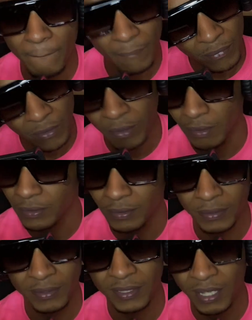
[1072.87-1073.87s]

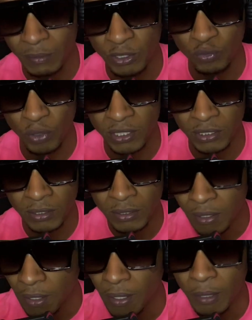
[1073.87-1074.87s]
That'd be crazy.
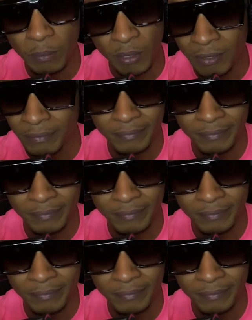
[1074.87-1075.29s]
But